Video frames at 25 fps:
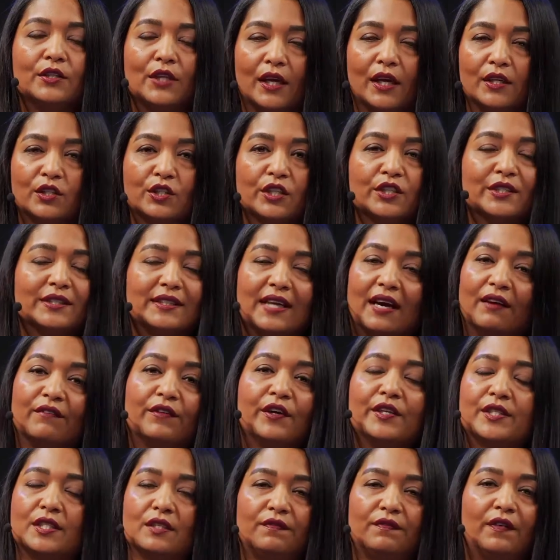
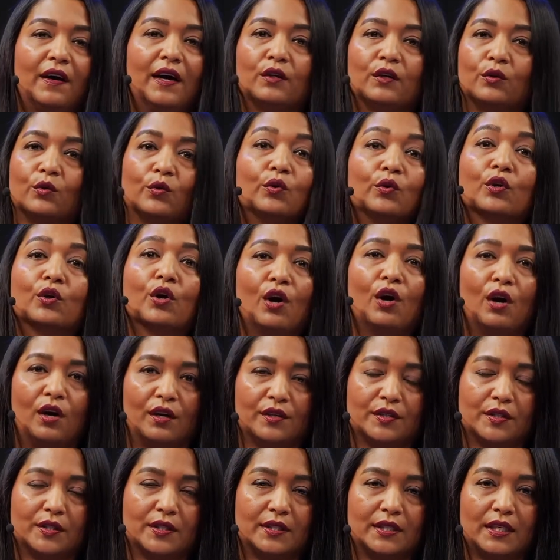diversify at all
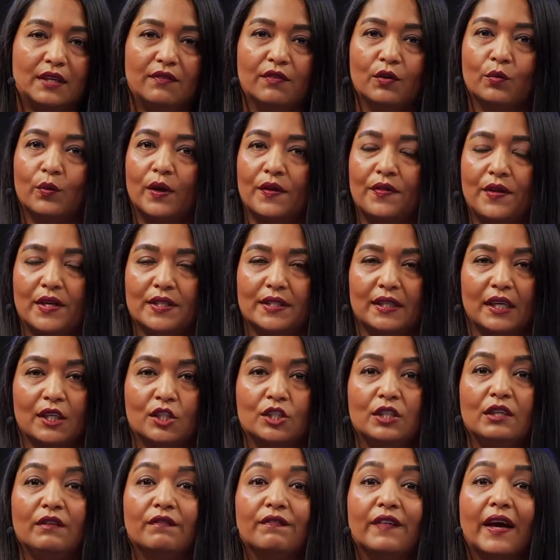costs, even when there's
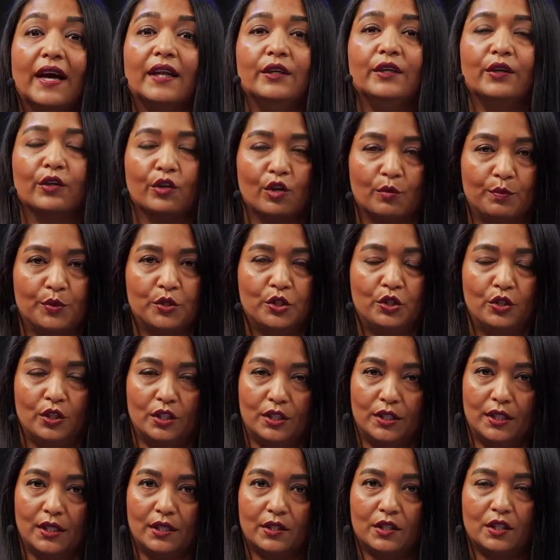actually value and
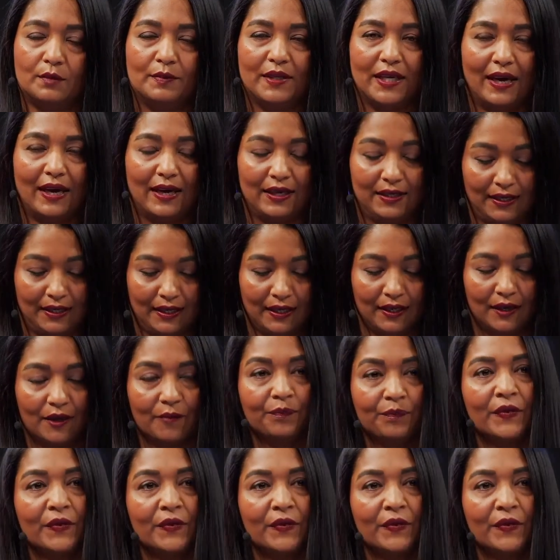opportunity to be had here.